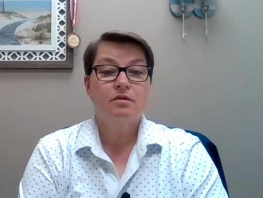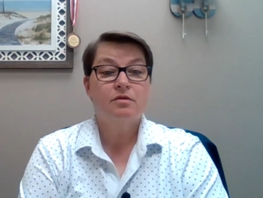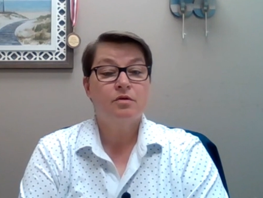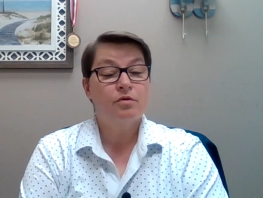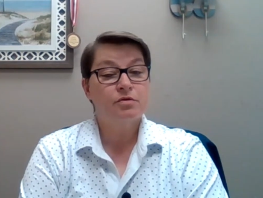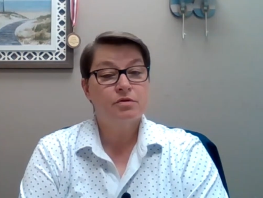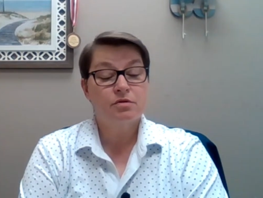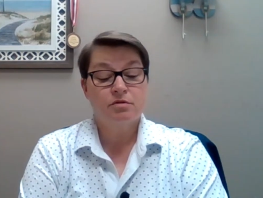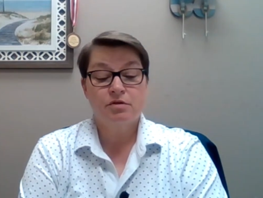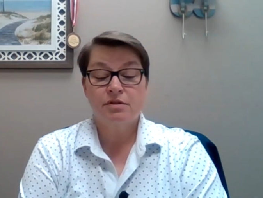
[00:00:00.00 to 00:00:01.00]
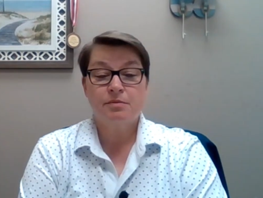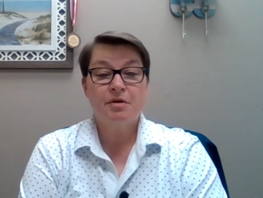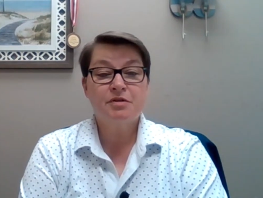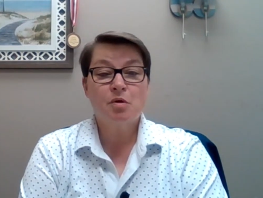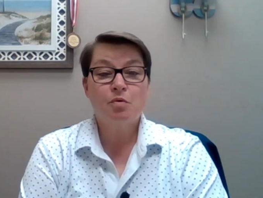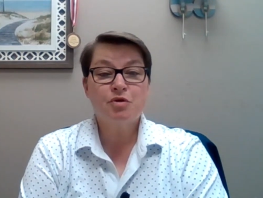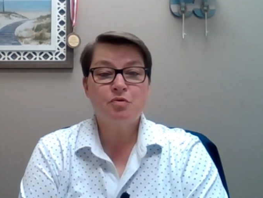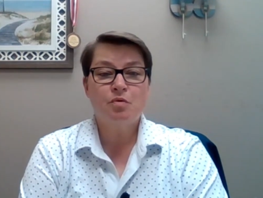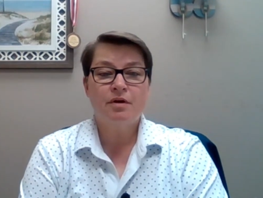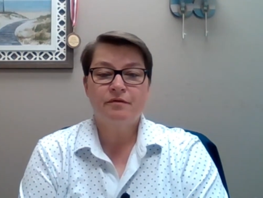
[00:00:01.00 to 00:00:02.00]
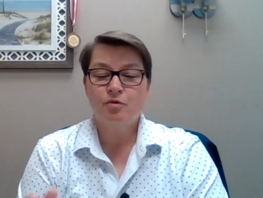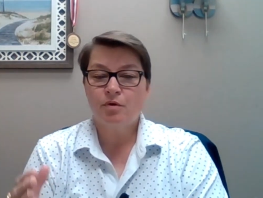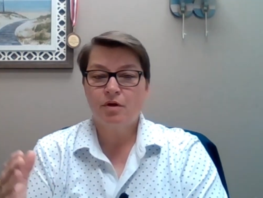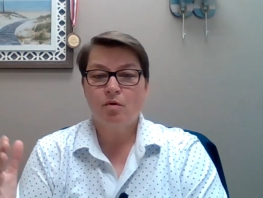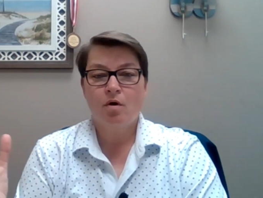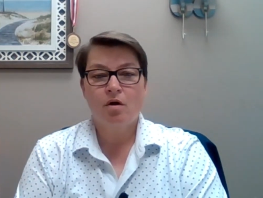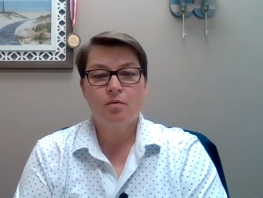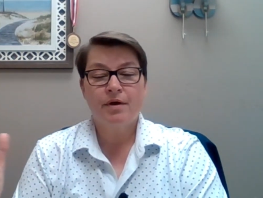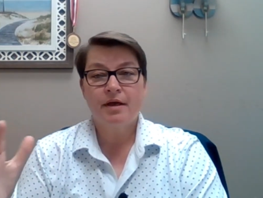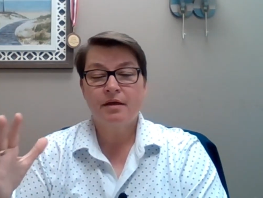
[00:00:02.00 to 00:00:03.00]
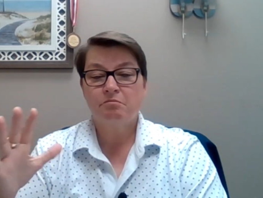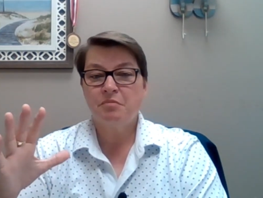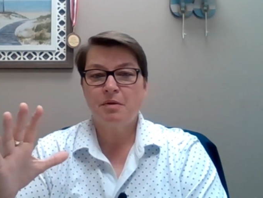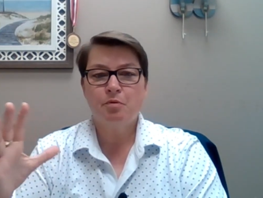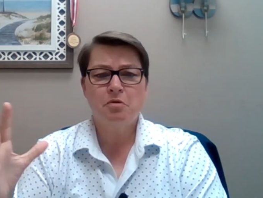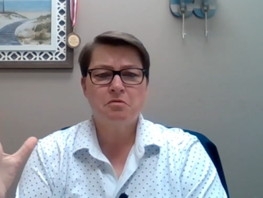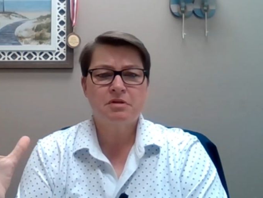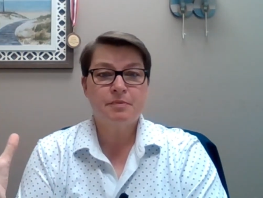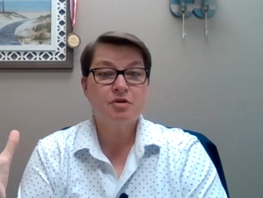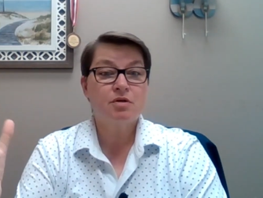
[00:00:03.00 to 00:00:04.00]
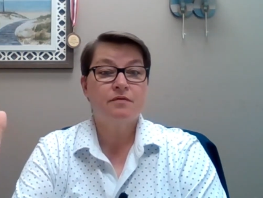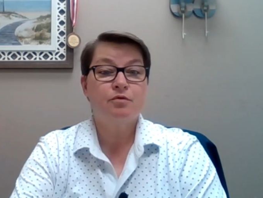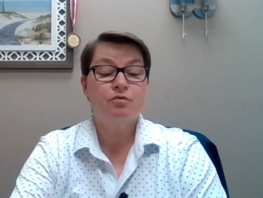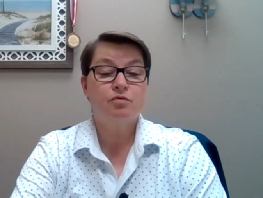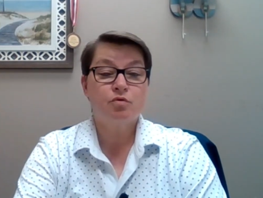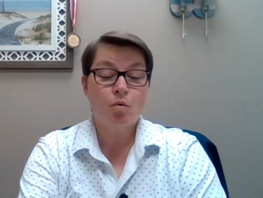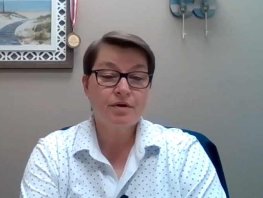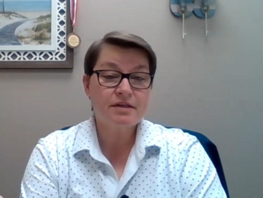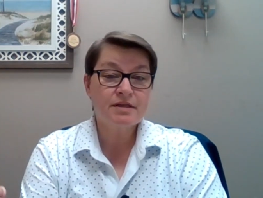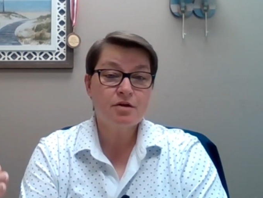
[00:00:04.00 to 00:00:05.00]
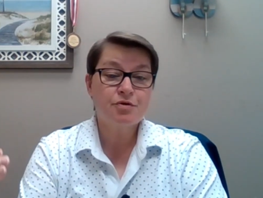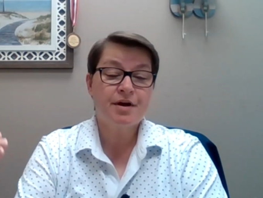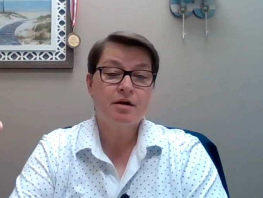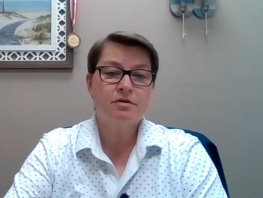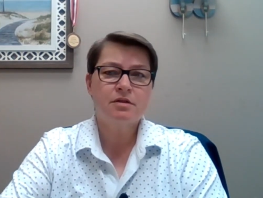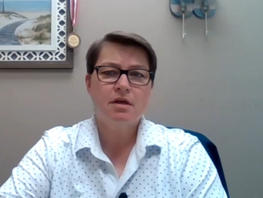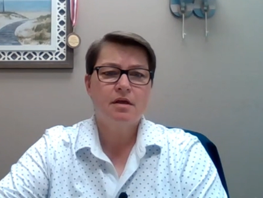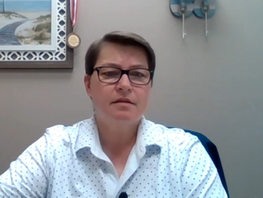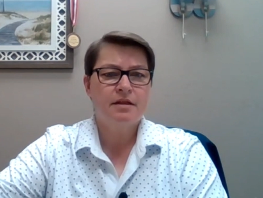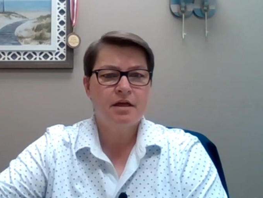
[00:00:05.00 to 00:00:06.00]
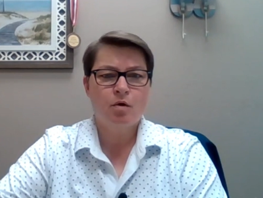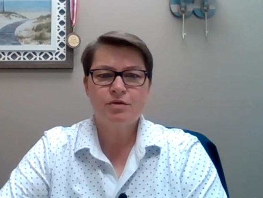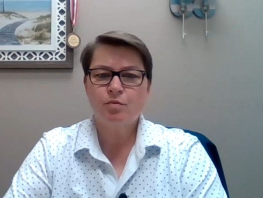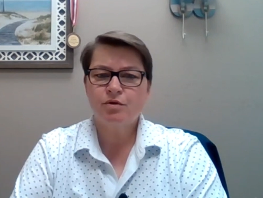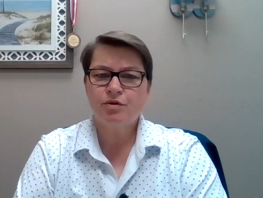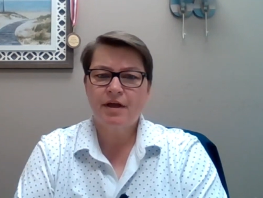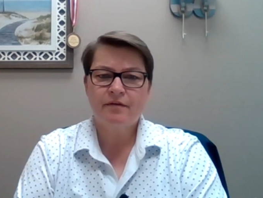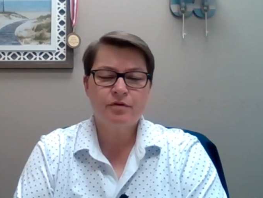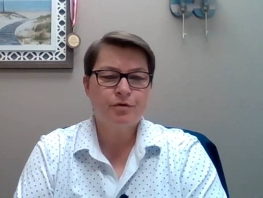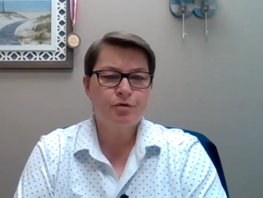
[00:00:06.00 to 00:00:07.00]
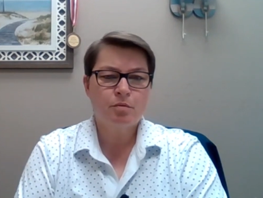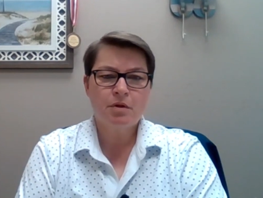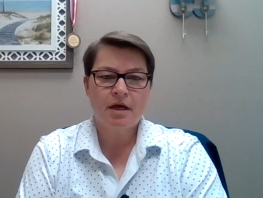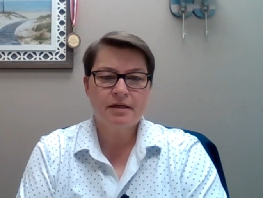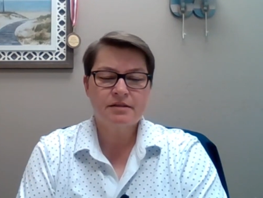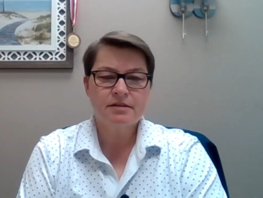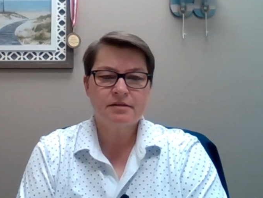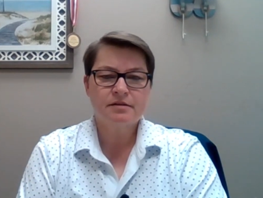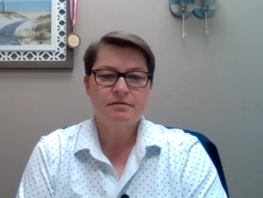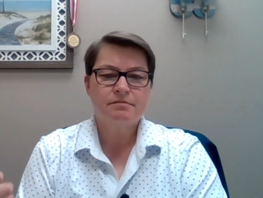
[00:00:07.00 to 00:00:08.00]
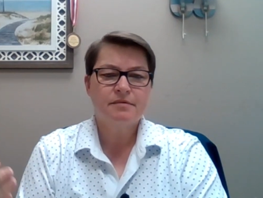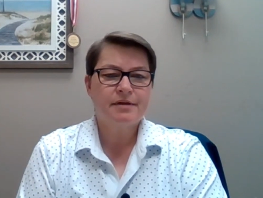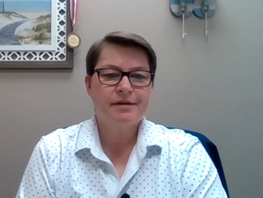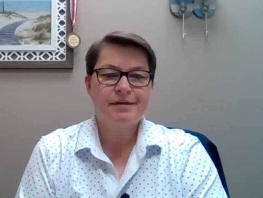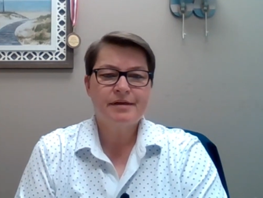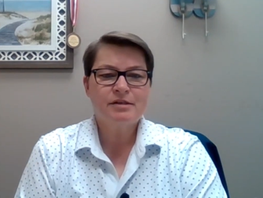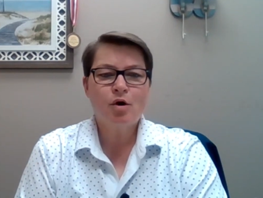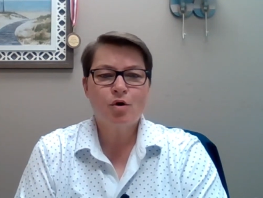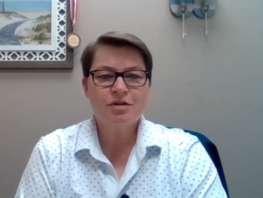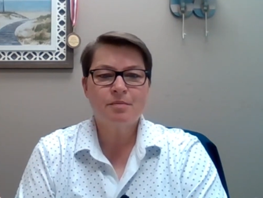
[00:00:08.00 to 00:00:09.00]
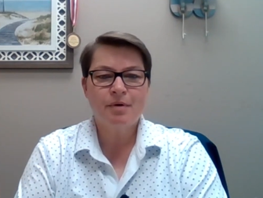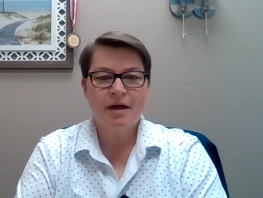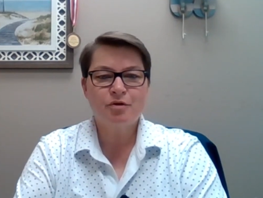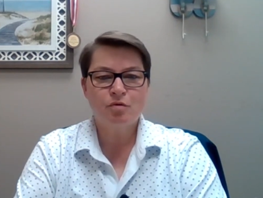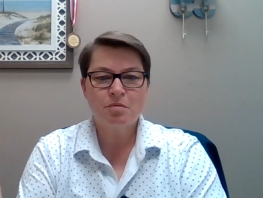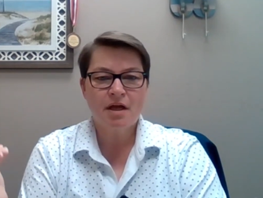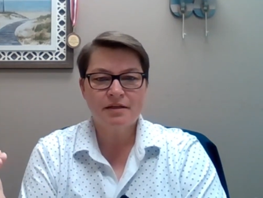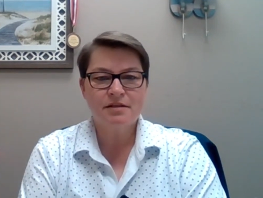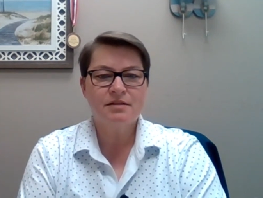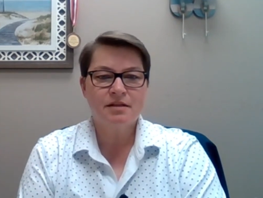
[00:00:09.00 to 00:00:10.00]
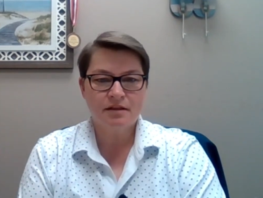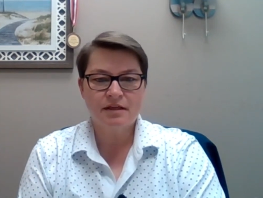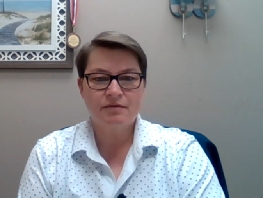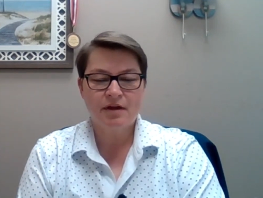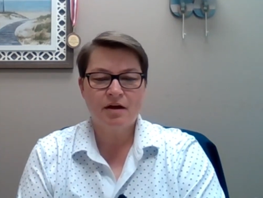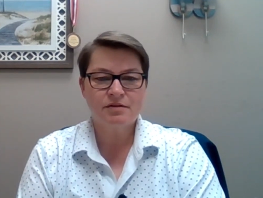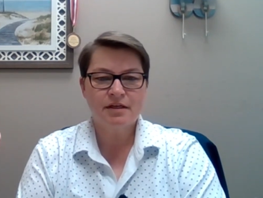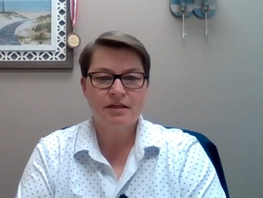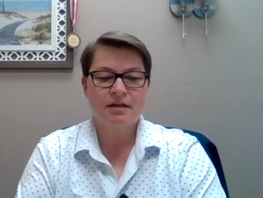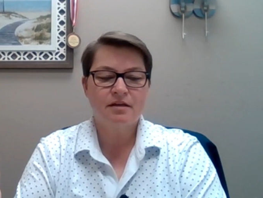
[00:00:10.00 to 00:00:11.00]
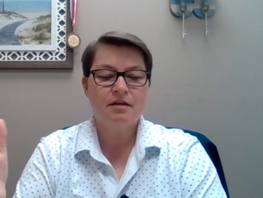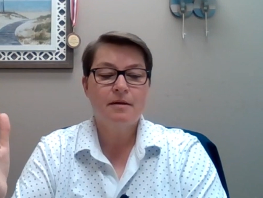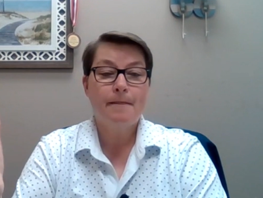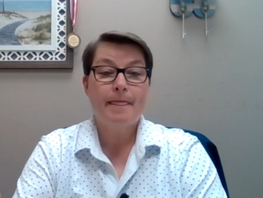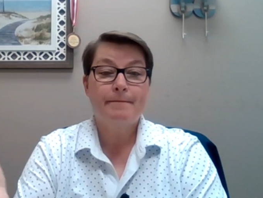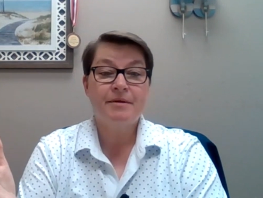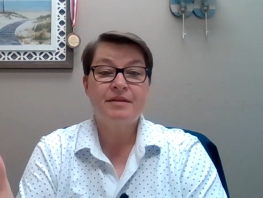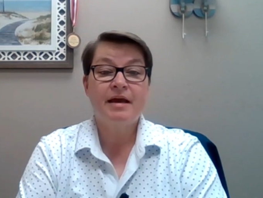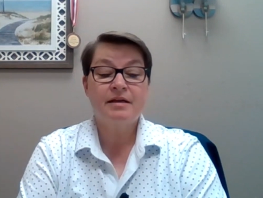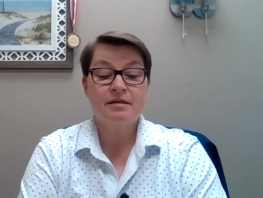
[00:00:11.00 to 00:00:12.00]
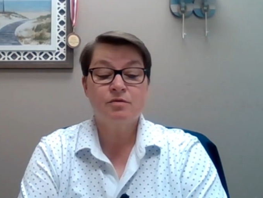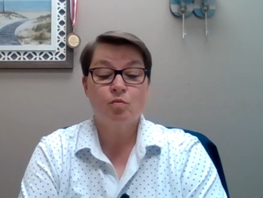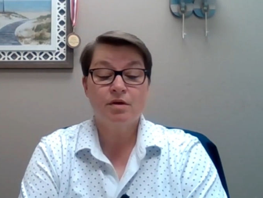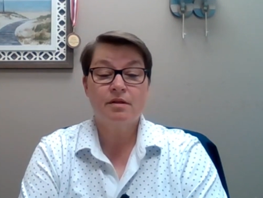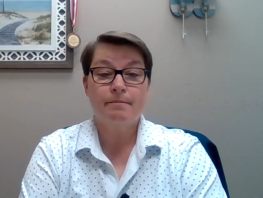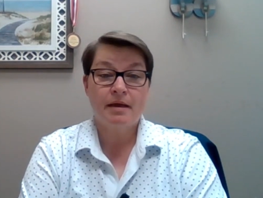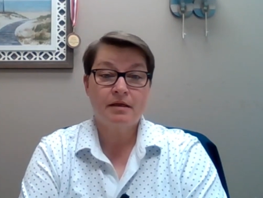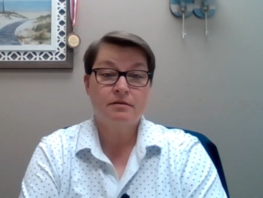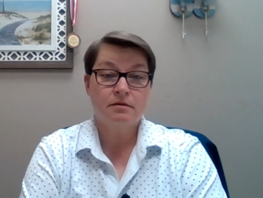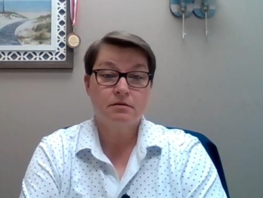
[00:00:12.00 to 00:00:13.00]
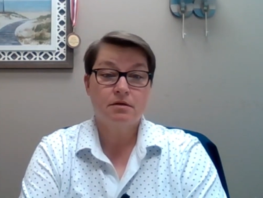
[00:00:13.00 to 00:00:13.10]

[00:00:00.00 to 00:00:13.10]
There's just depends on what you want. If you want to go all the way, people, especially if you're going to sell your house, they always want you to have the new appliances. It's hard to buy new appliances and then leave the house. I get it. But that is one of the main